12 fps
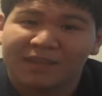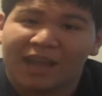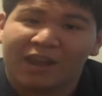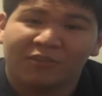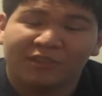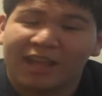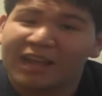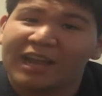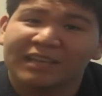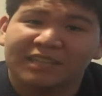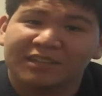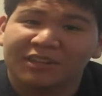I know a lot of
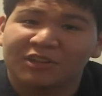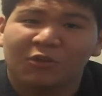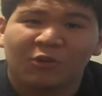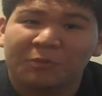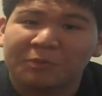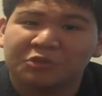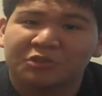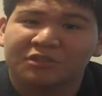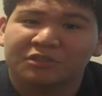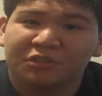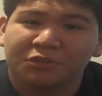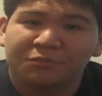guys out there don't want to be
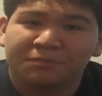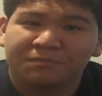tricked too.